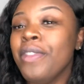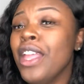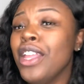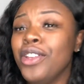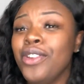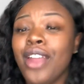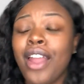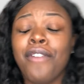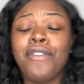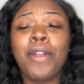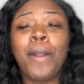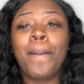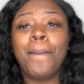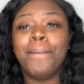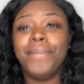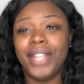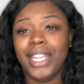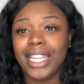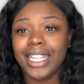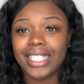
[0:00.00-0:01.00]
You have your
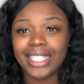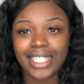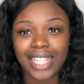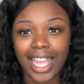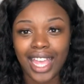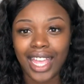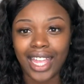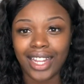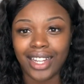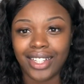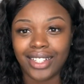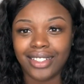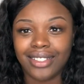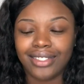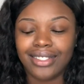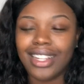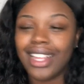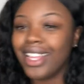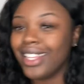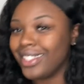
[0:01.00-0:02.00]
BSN,
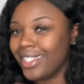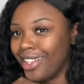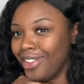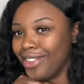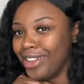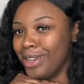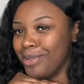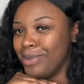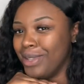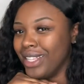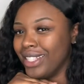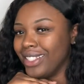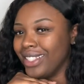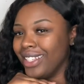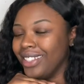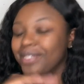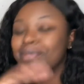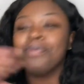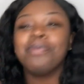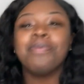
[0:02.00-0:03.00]
accelerated BSN.